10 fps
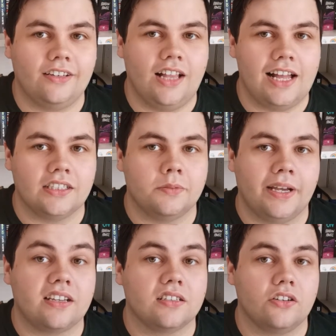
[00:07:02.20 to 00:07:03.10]
Idle
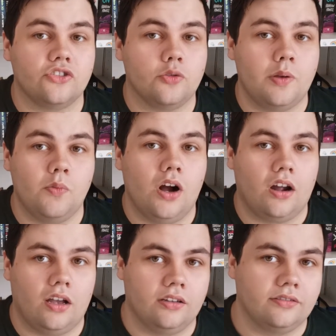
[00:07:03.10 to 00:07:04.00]
Hands by Cassandra
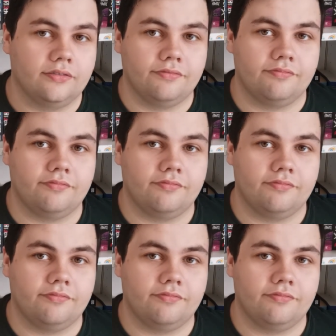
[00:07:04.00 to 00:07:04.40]
Windwalker.